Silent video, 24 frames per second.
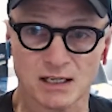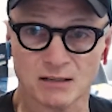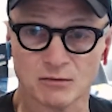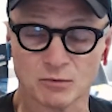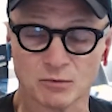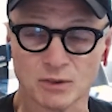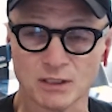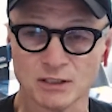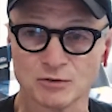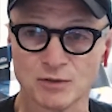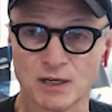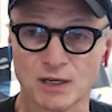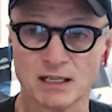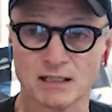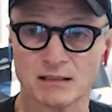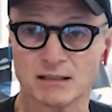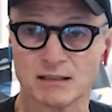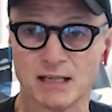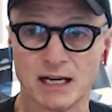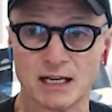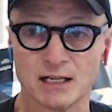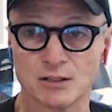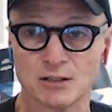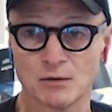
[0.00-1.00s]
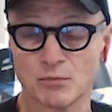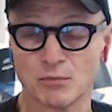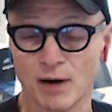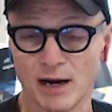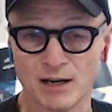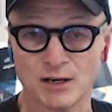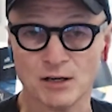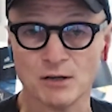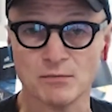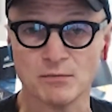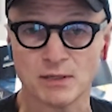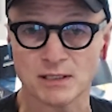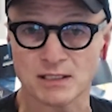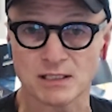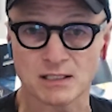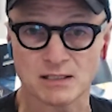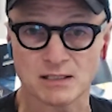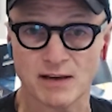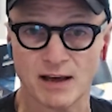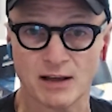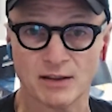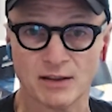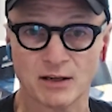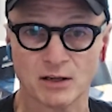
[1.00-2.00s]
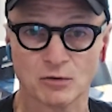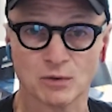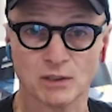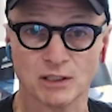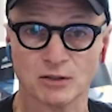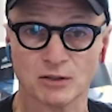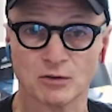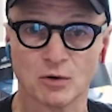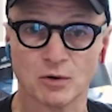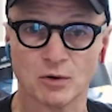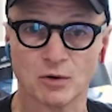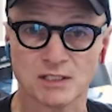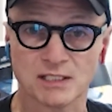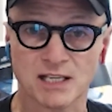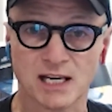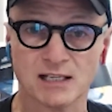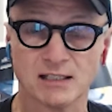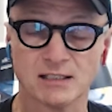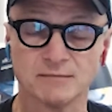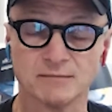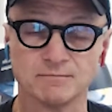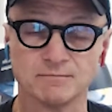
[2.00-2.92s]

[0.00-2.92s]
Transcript: really trying to get into a brand new business and how they could really grow and scale it.